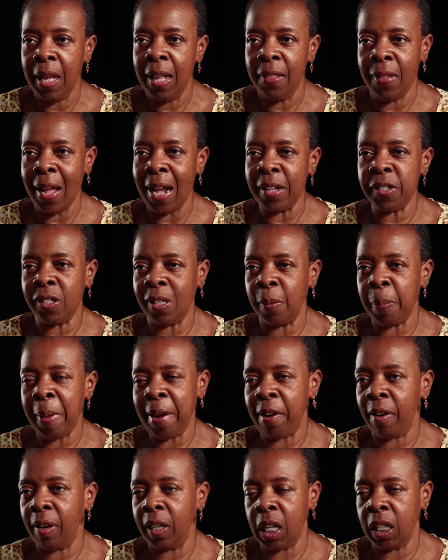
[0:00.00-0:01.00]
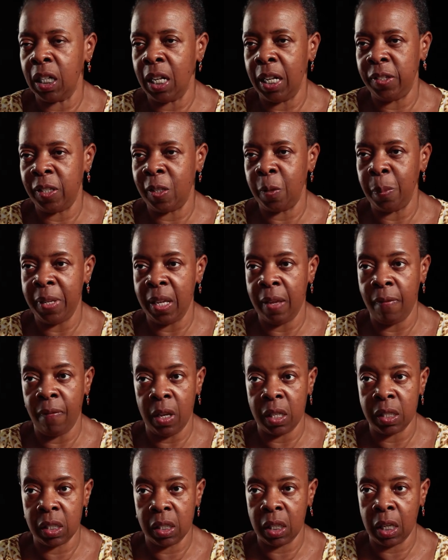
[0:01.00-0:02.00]
That's the parent that needs to be
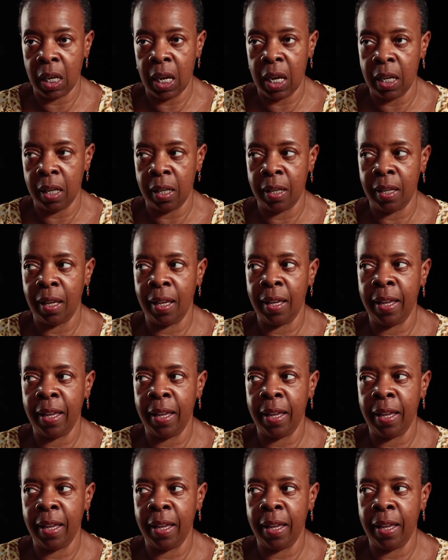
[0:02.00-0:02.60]
investigated.